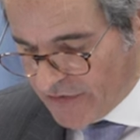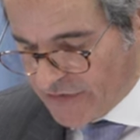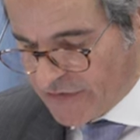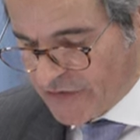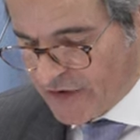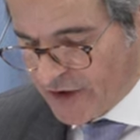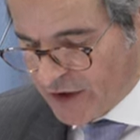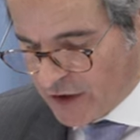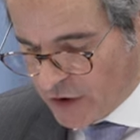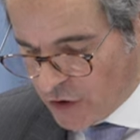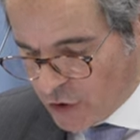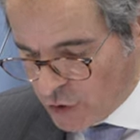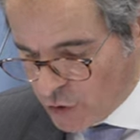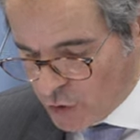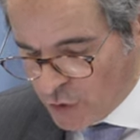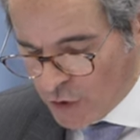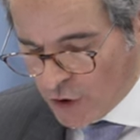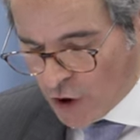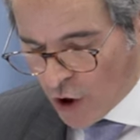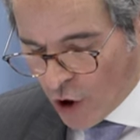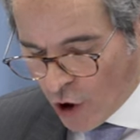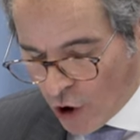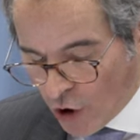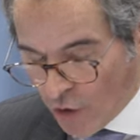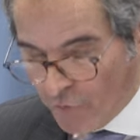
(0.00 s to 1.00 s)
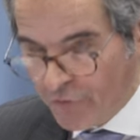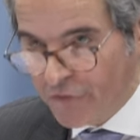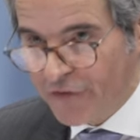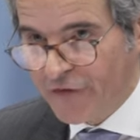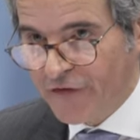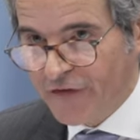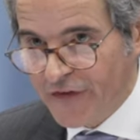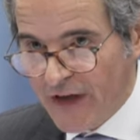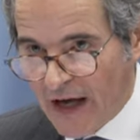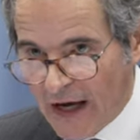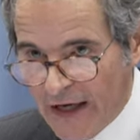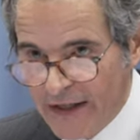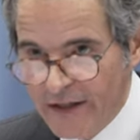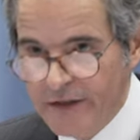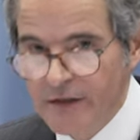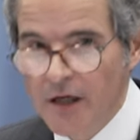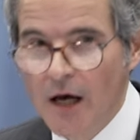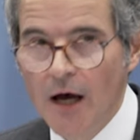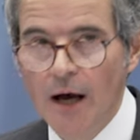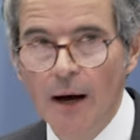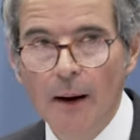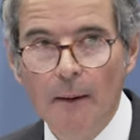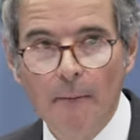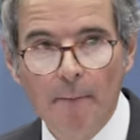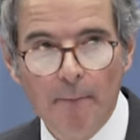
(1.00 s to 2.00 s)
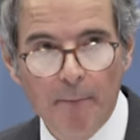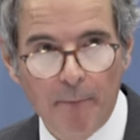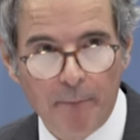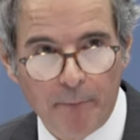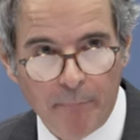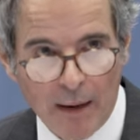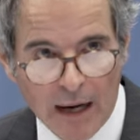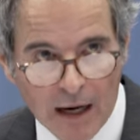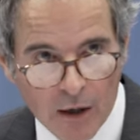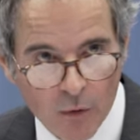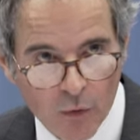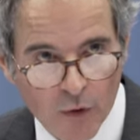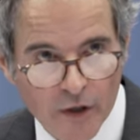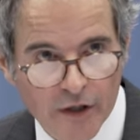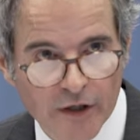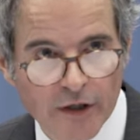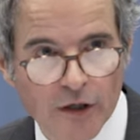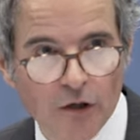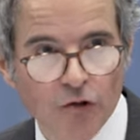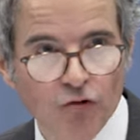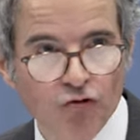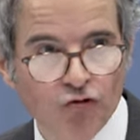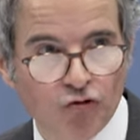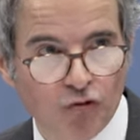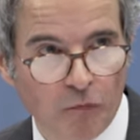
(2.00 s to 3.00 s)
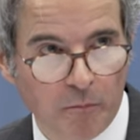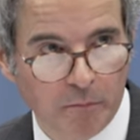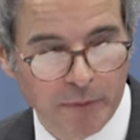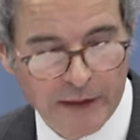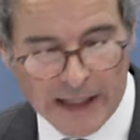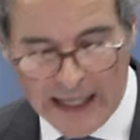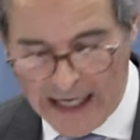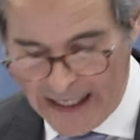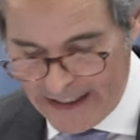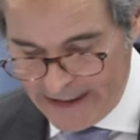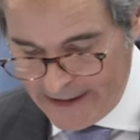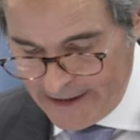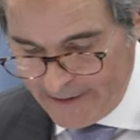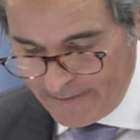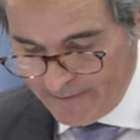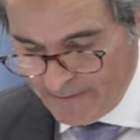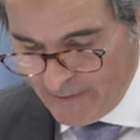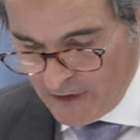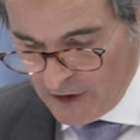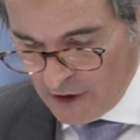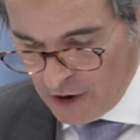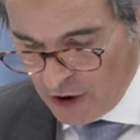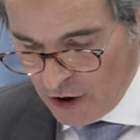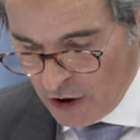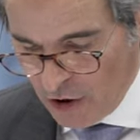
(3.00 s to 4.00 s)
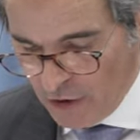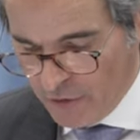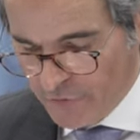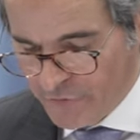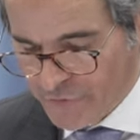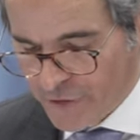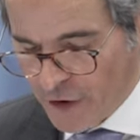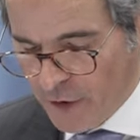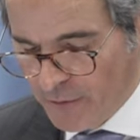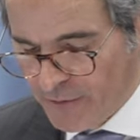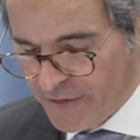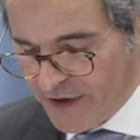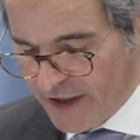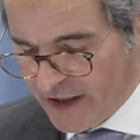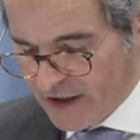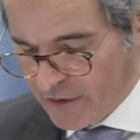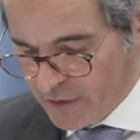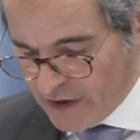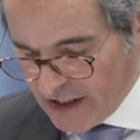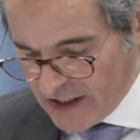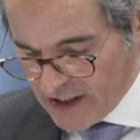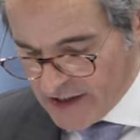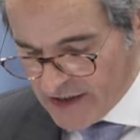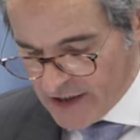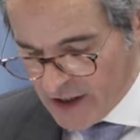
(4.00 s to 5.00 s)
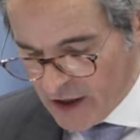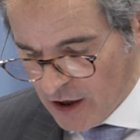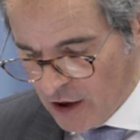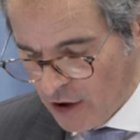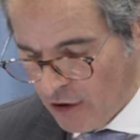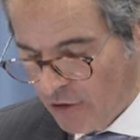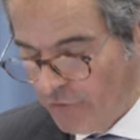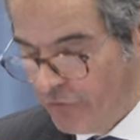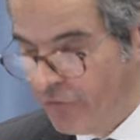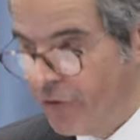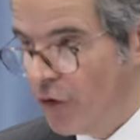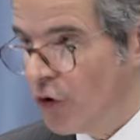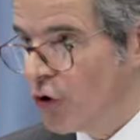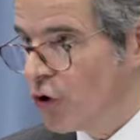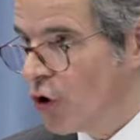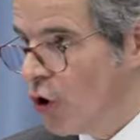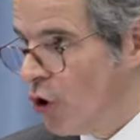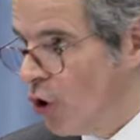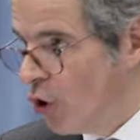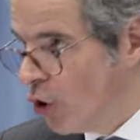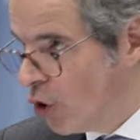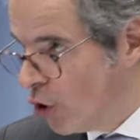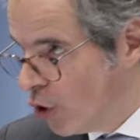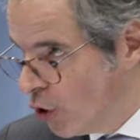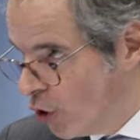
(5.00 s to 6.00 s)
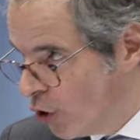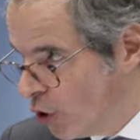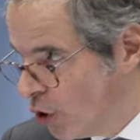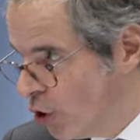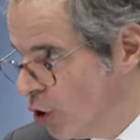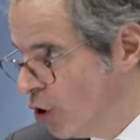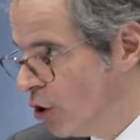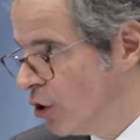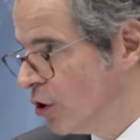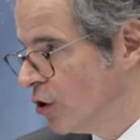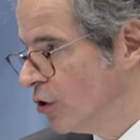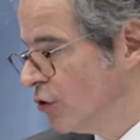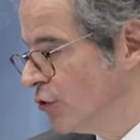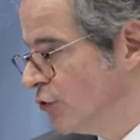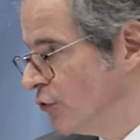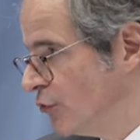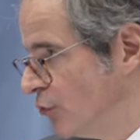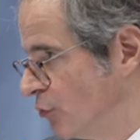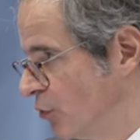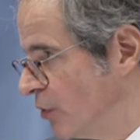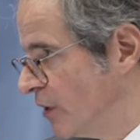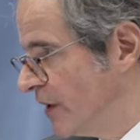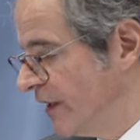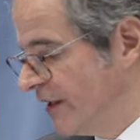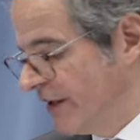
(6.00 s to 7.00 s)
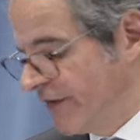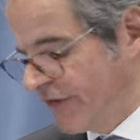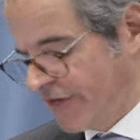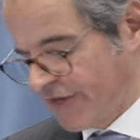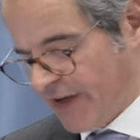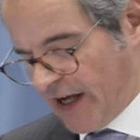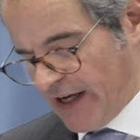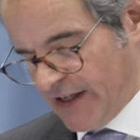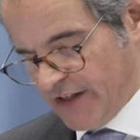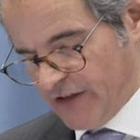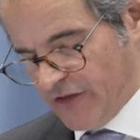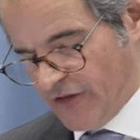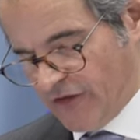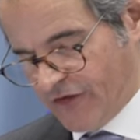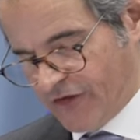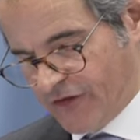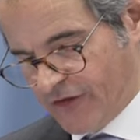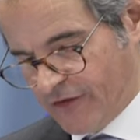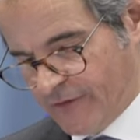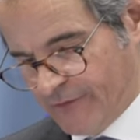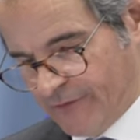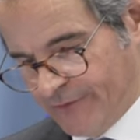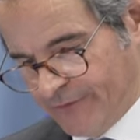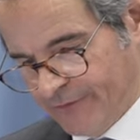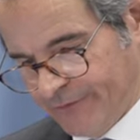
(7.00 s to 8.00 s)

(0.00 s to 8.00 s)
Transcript: secure off-site power supply from the grid for all nuclear sites.